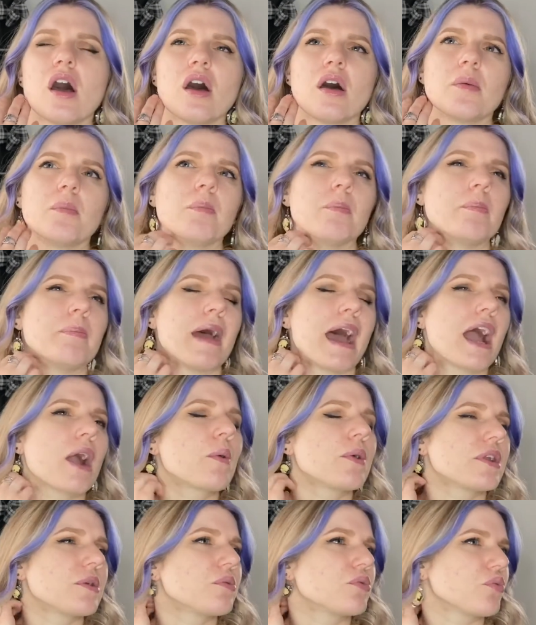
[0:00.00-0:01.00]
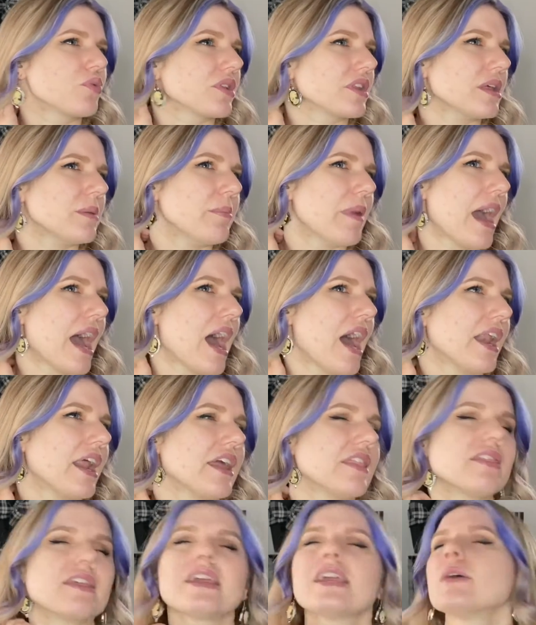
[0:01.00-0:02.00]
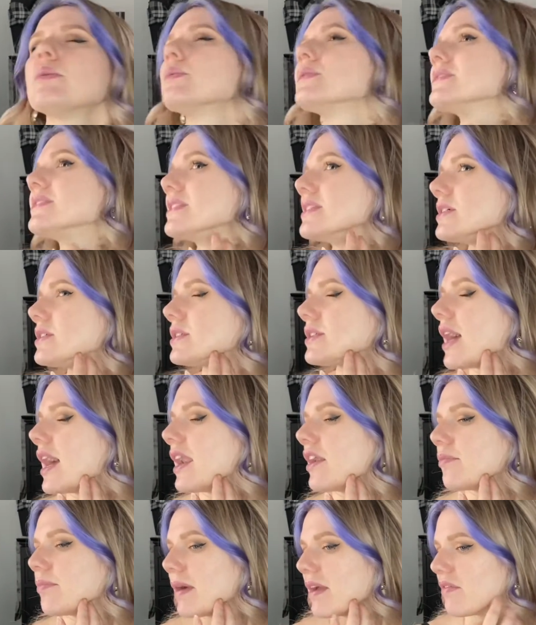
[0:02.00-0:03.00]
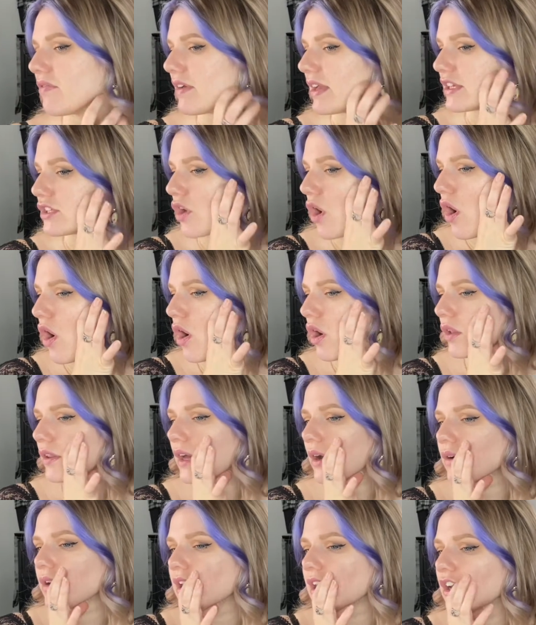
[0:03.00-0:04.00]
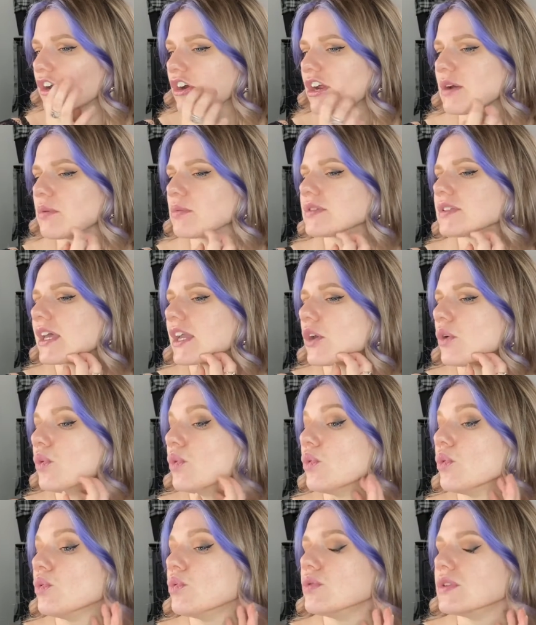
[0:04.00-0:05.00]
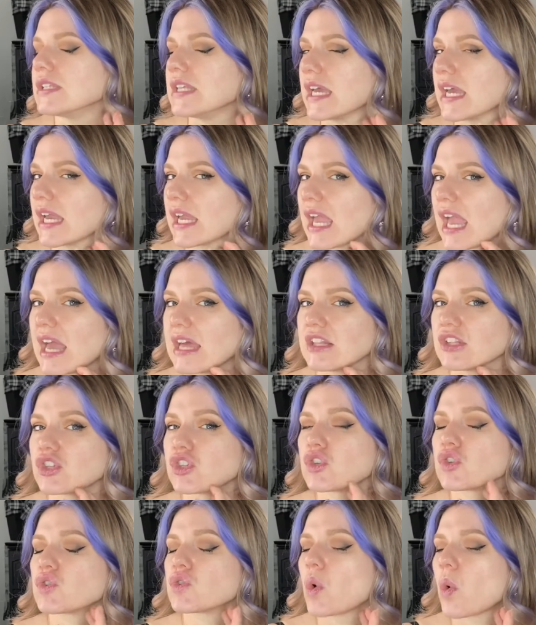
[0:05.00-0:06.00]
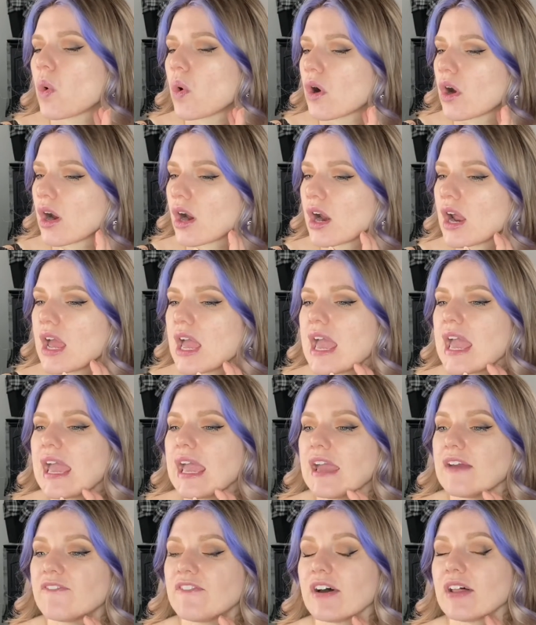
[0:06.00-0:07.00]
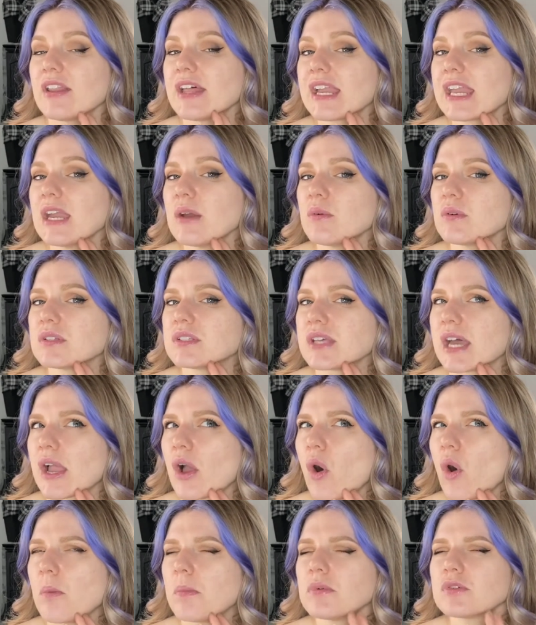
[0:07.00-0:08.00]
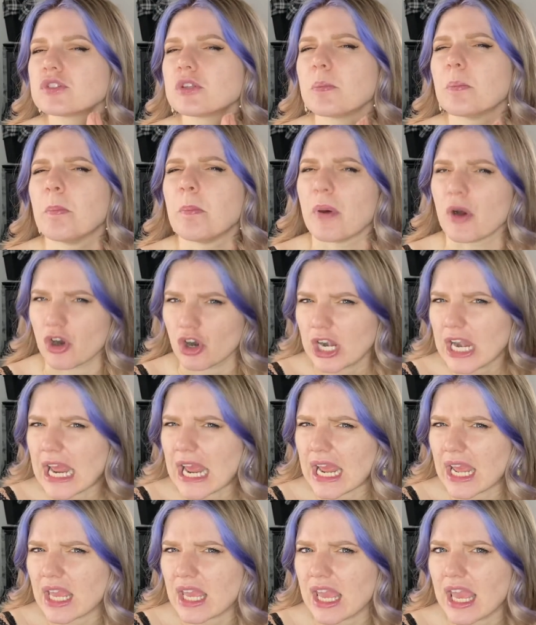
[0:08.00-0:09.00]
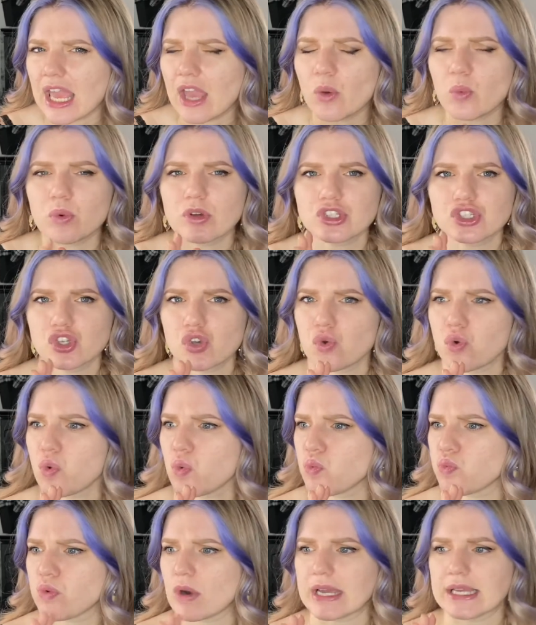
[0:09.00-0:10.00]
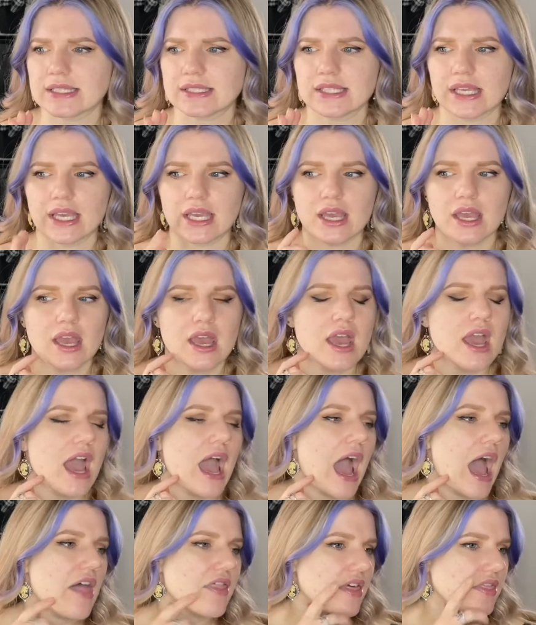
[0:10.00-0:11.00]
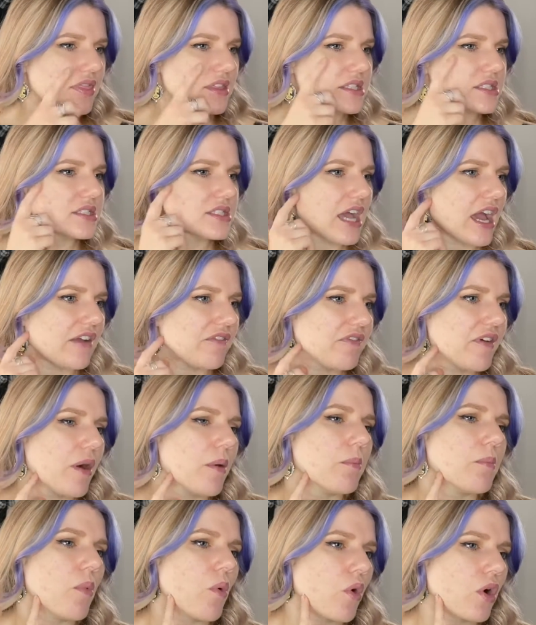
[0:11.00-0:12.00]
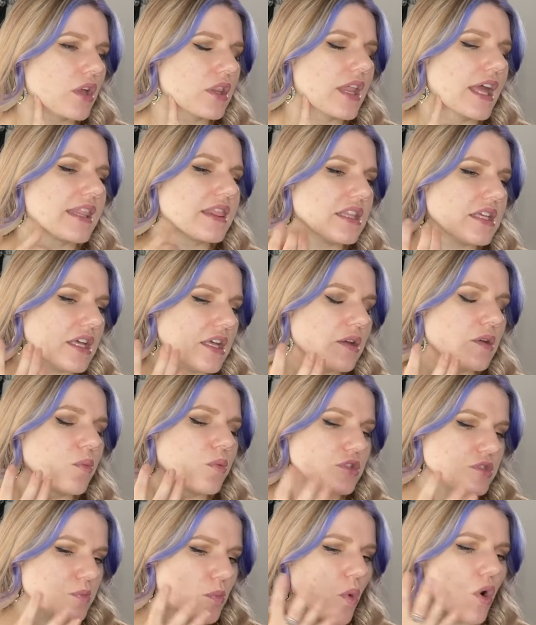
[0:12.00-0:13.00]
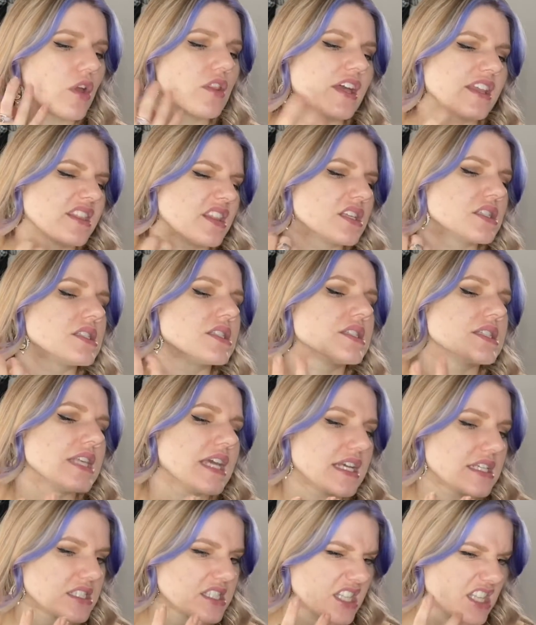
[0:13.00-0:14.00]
back when it was really bad, I think it was this side of my face, all down here, it was like oozing and sore. It felt like it was like almost burning. It was crazy. And then this side felt more like, it was more like the cysts, and they're